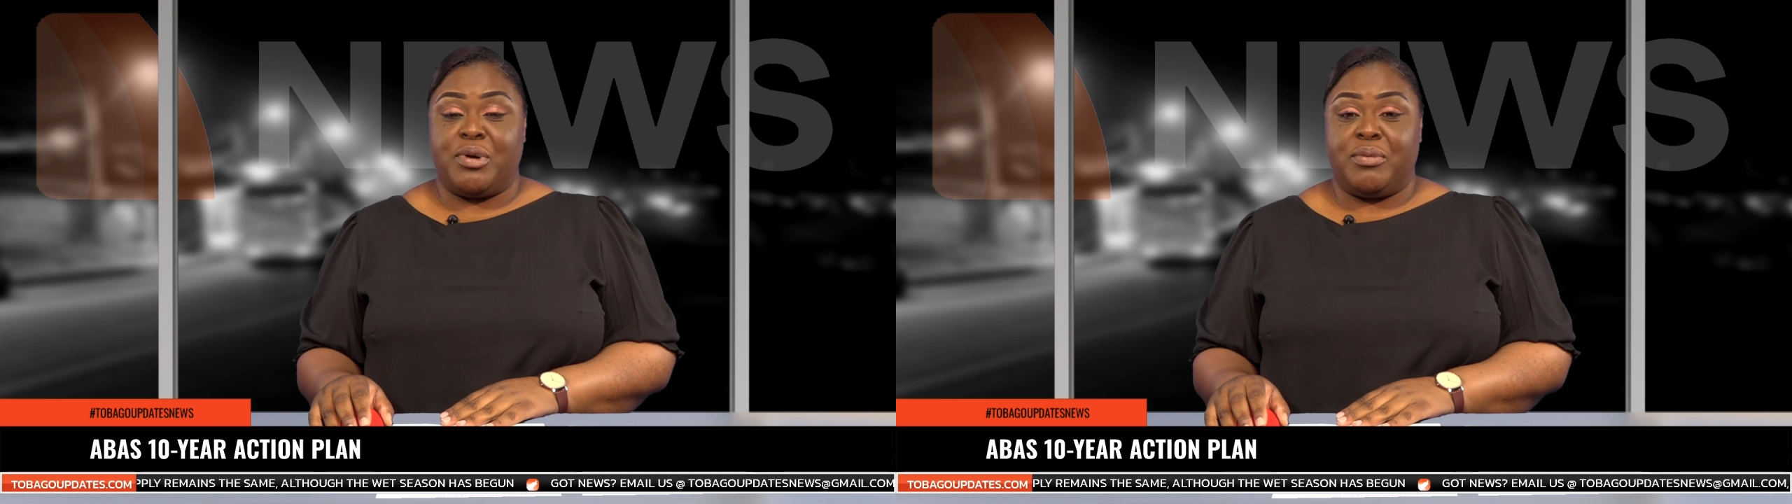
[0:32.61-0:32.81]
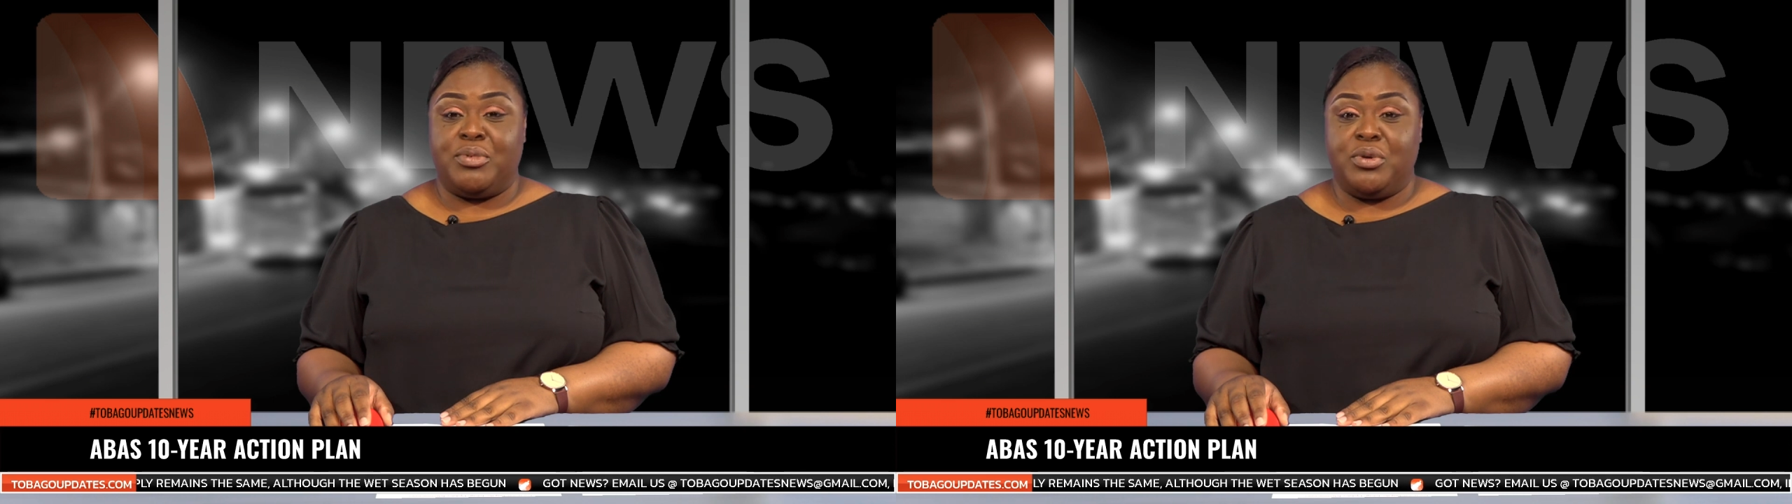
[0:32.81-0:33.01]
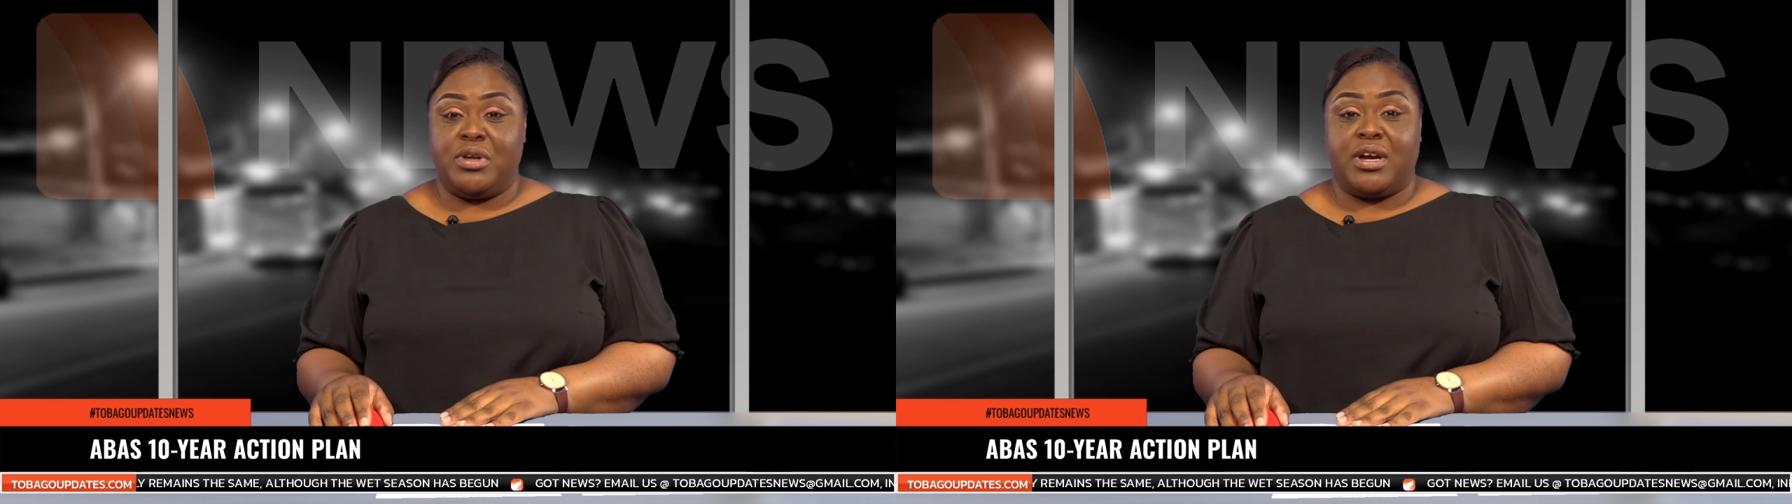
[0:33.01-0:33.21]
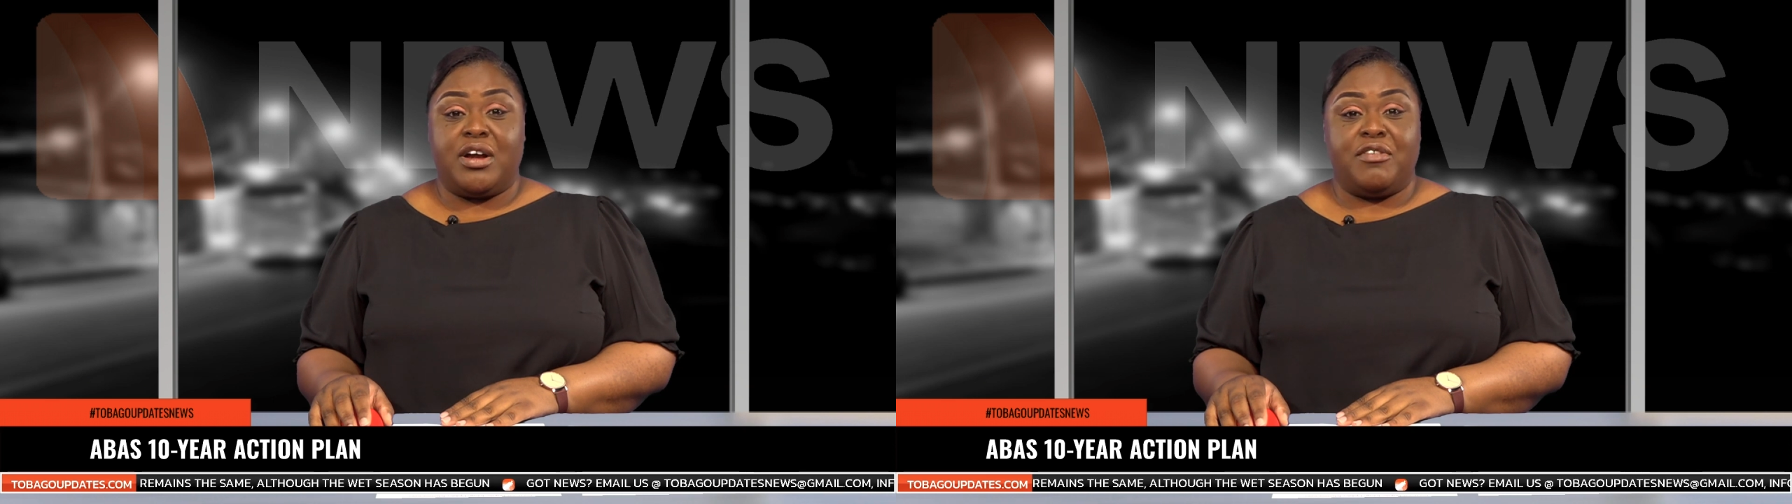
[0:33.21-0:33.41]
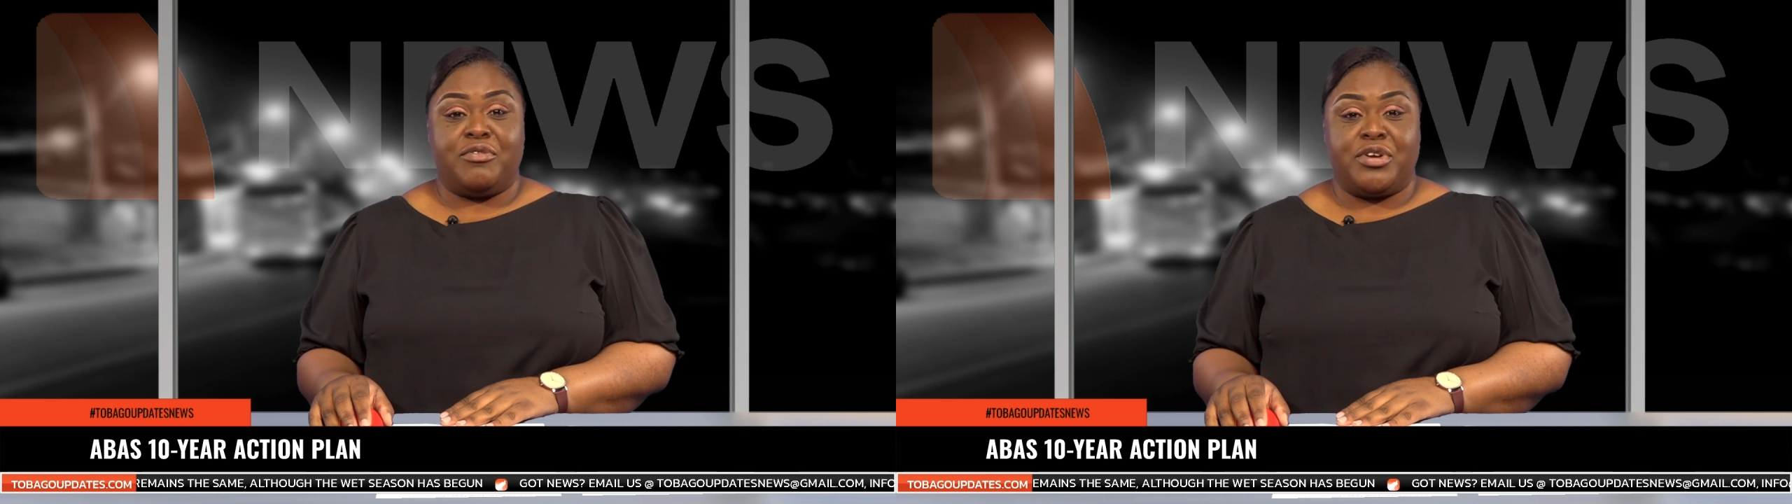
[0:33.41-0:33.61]
Barbuda
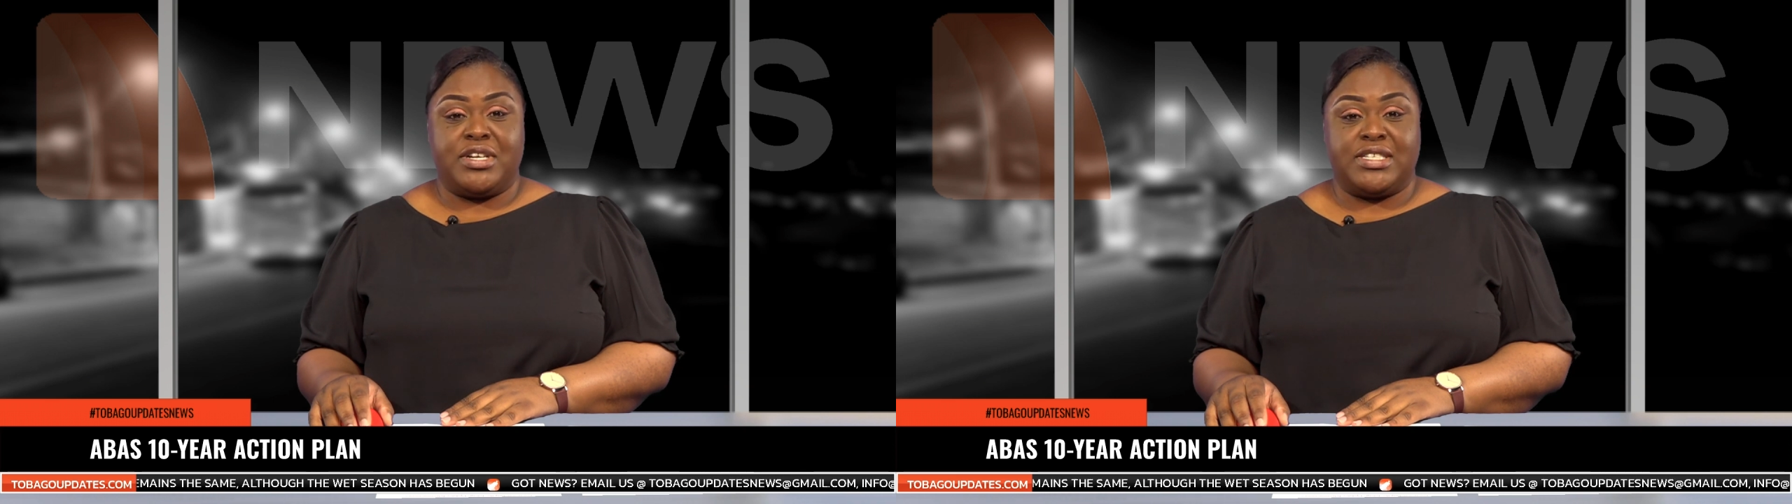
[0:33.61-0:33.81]
covering the